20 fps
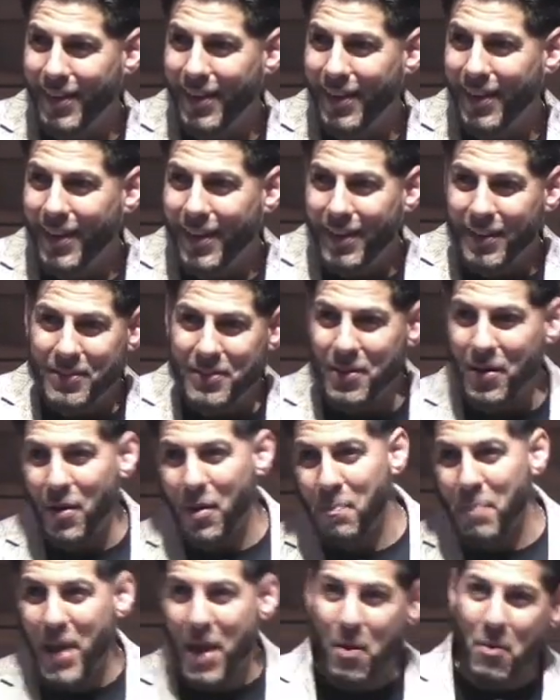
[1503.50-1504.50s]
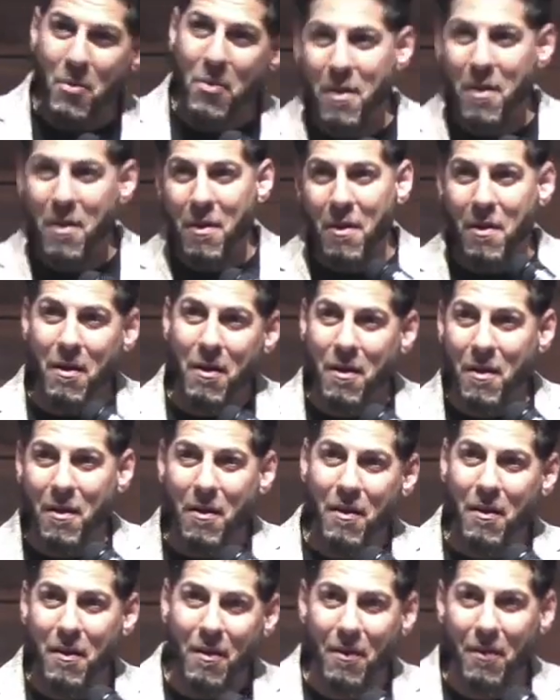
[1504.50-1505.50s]
So don't be
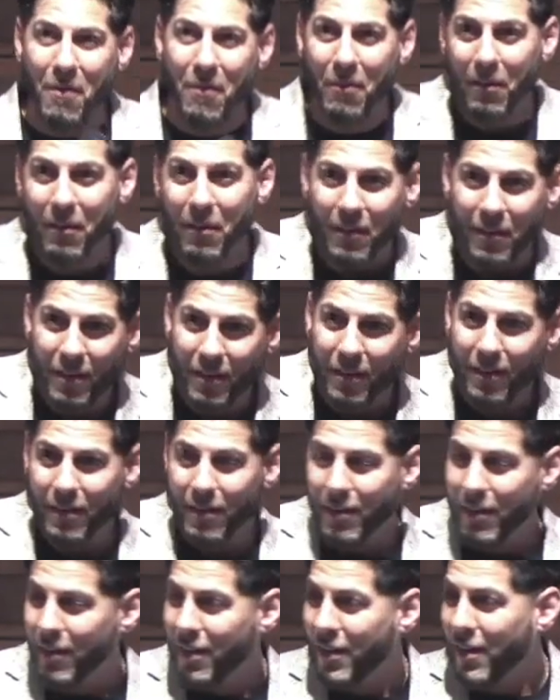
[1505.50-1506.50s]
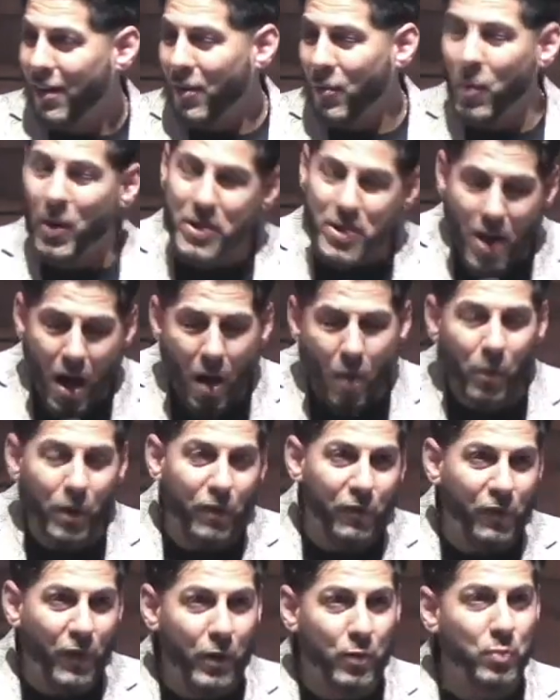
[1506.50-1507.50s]
woo when y'all were the
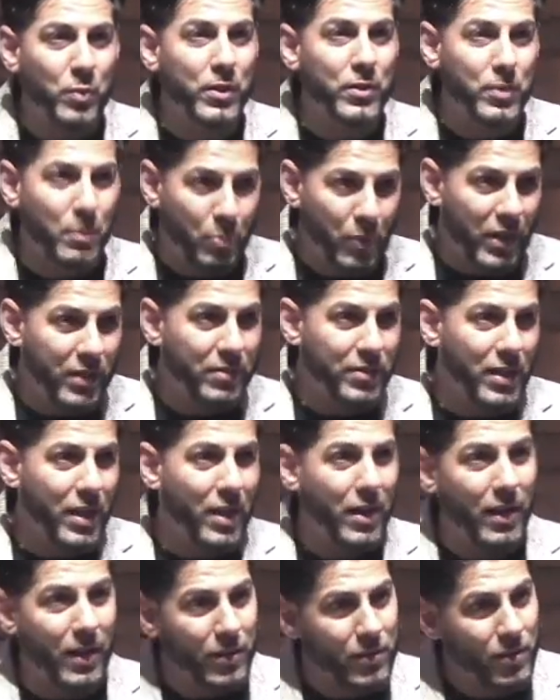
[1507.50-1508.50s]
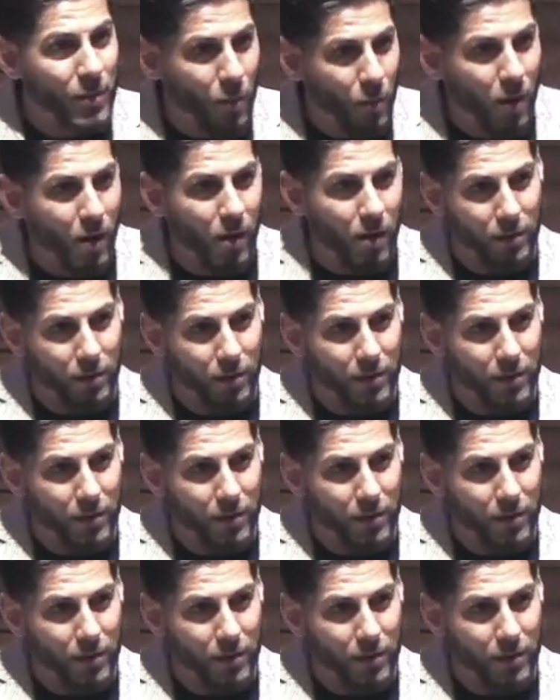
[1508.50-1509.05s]
first ones to bring sin into the world.